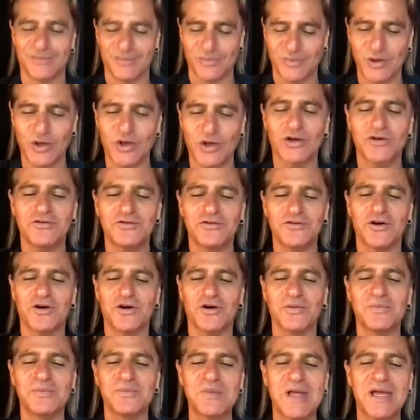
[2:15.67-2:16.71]

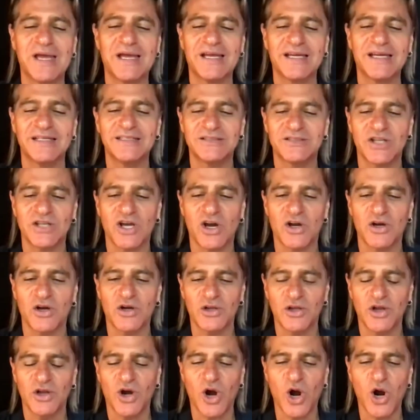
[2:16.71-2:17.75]
Beautiful. So,
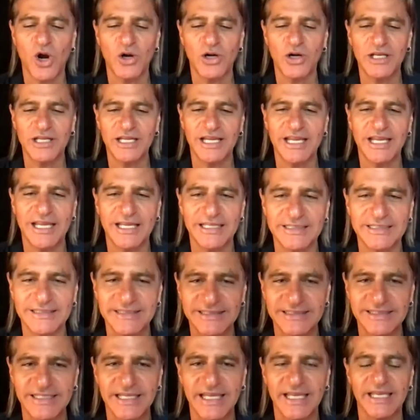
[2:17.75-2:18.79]
you already can
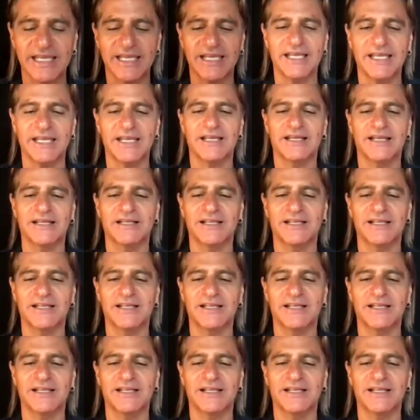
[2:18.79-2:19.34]
see